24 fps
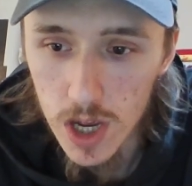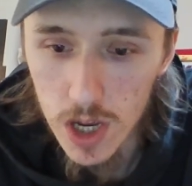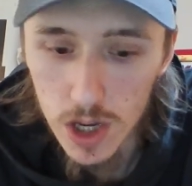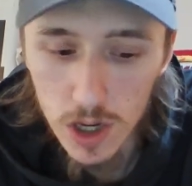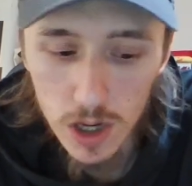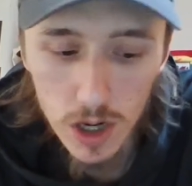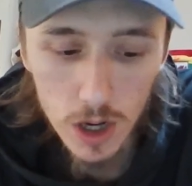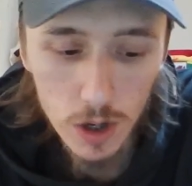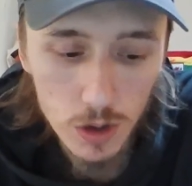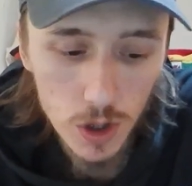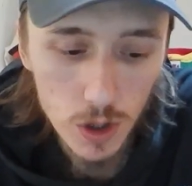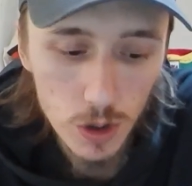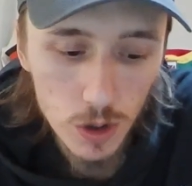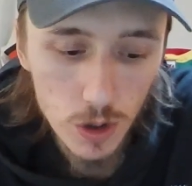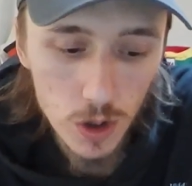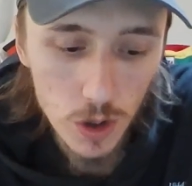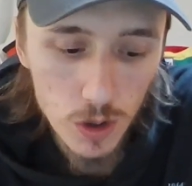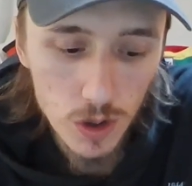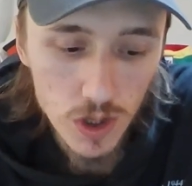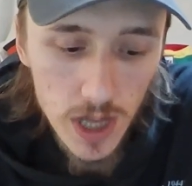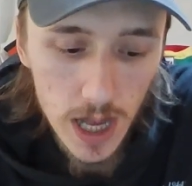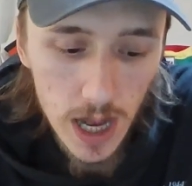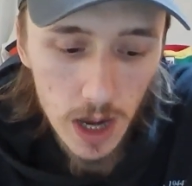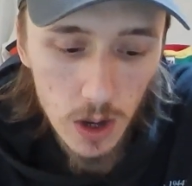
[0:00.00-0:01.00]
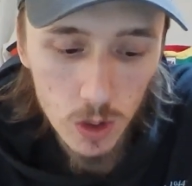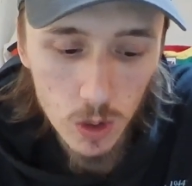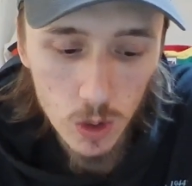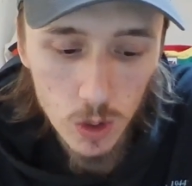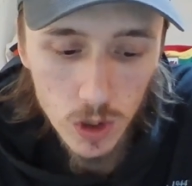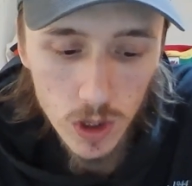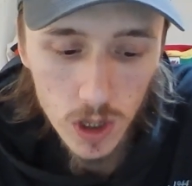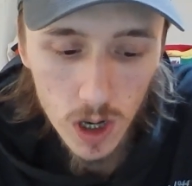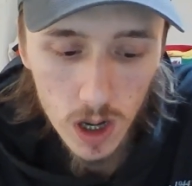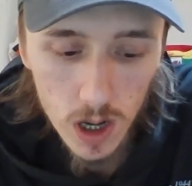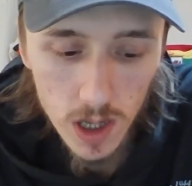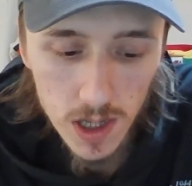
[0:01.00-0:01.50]
you use that
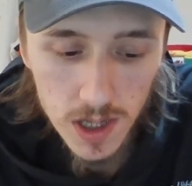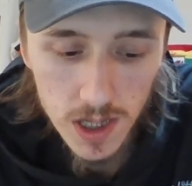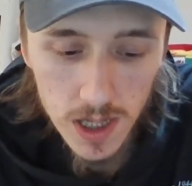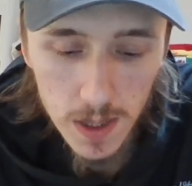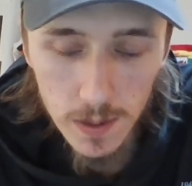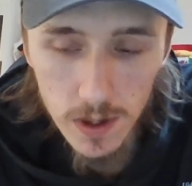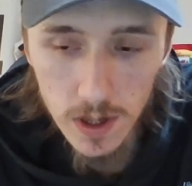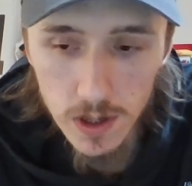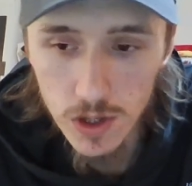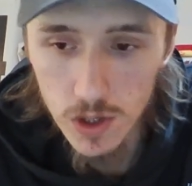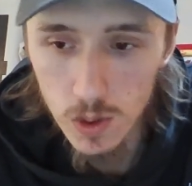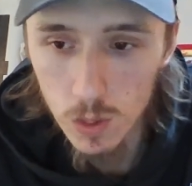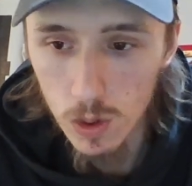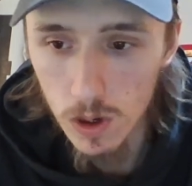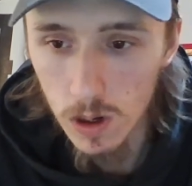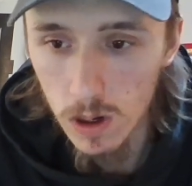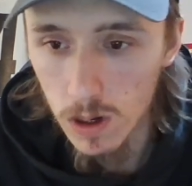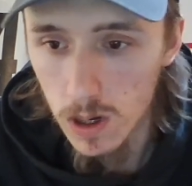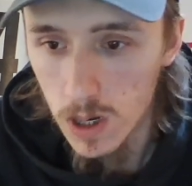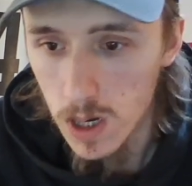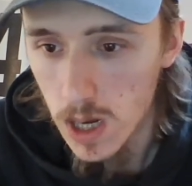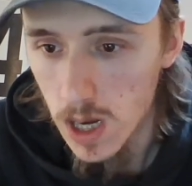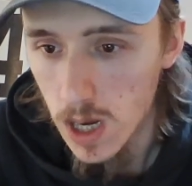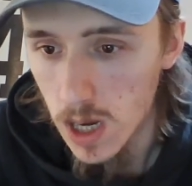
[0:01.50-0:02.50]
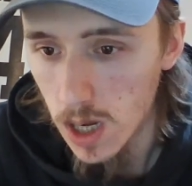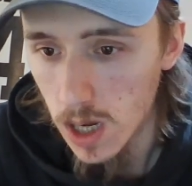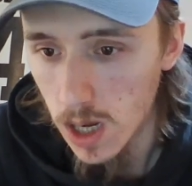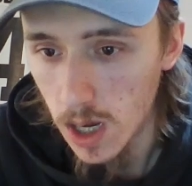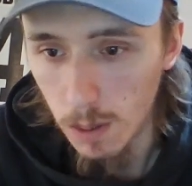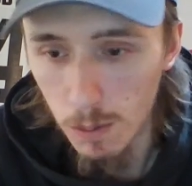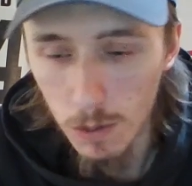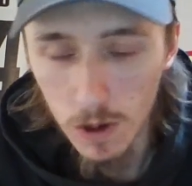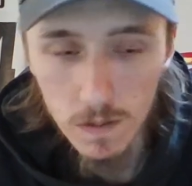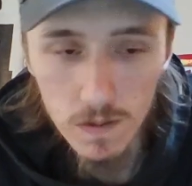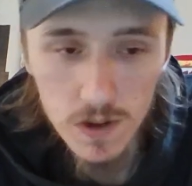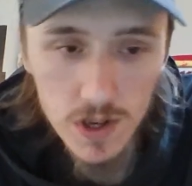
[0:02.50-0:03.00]
Hawkeye similar to what
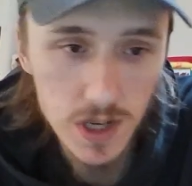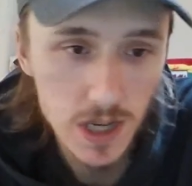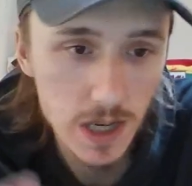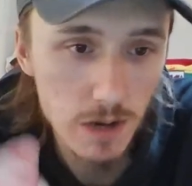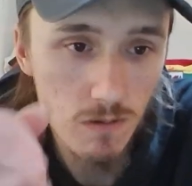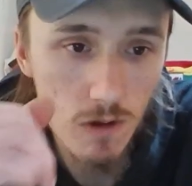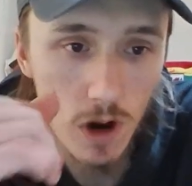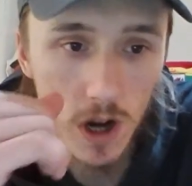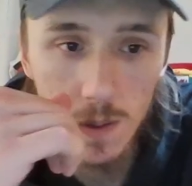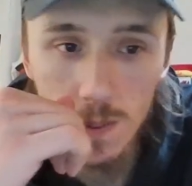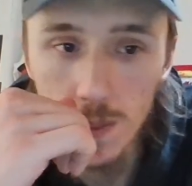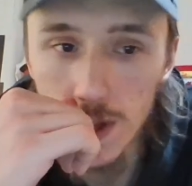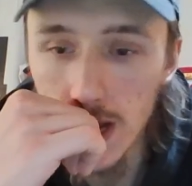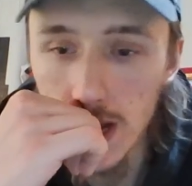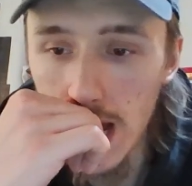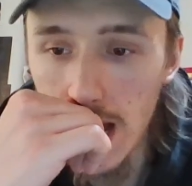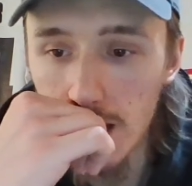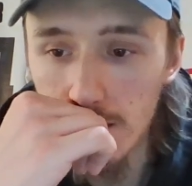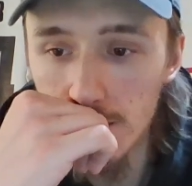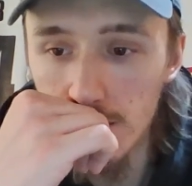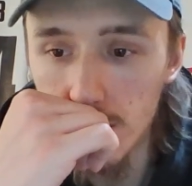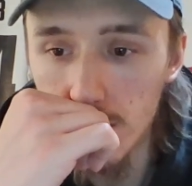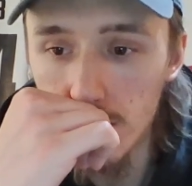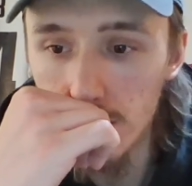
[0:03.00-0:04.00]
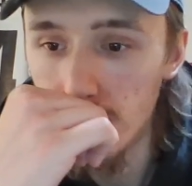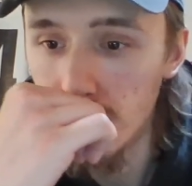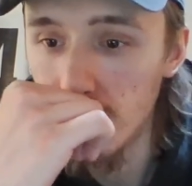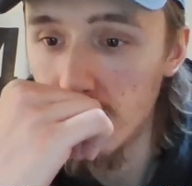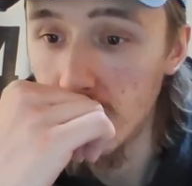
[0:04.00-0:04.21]
obviously rugby have, and,